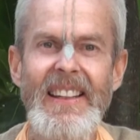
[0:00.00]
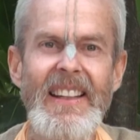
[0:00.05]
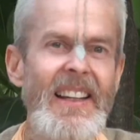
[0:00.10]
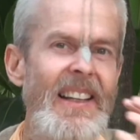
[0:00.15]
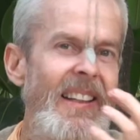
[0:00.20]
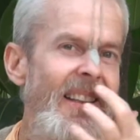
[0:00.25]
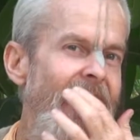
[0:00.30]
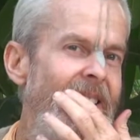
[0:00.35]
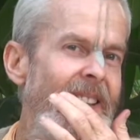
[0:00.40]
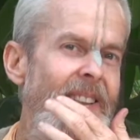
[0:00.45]

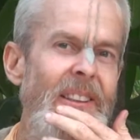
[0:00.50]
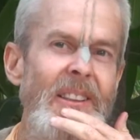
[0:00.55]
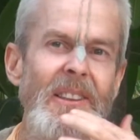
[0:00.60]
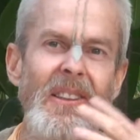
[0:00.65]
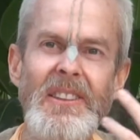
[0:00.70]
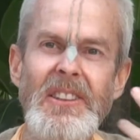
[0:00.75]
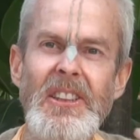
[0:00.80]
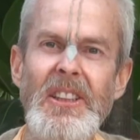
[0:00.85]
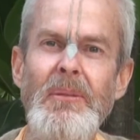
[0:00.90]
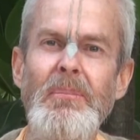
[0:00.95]
And
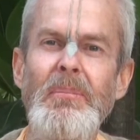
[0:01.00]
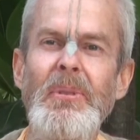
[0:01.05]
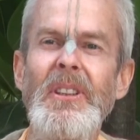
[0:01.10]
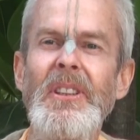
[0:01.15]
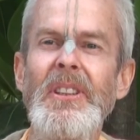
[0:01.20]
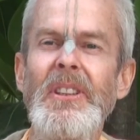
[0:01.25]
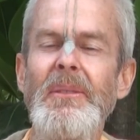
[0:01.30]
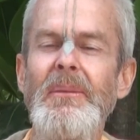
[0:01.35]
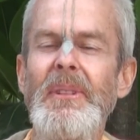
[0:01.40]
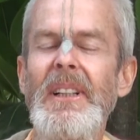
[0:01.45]
then she
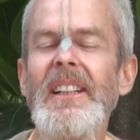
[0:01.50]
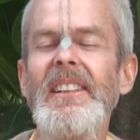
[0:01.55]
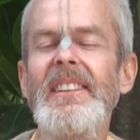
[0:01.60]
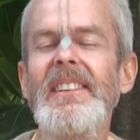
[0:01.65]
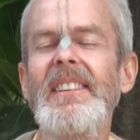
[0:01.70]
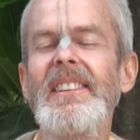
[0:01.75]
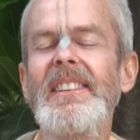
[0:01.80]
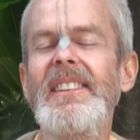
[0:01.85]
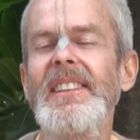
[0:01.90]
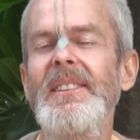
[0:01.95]
burned her
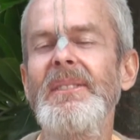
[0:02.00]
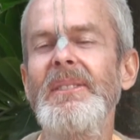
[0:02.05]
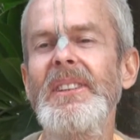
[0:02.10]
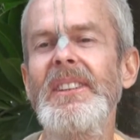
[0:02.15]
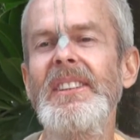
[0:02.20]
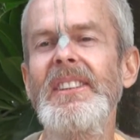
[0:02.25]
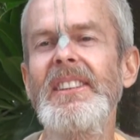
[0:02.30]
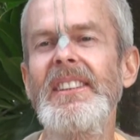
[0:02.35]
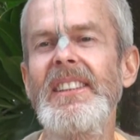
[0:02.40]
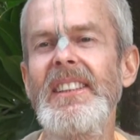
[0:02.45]
mouth, she
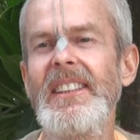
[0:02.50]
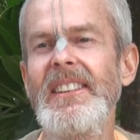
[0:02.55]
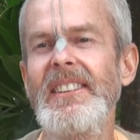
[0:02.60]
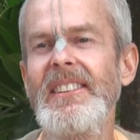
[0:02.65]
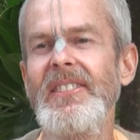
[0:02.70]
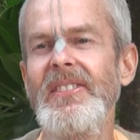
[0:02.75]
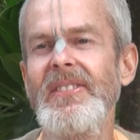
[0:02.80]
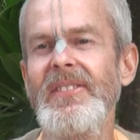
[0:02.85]
burned her tongue.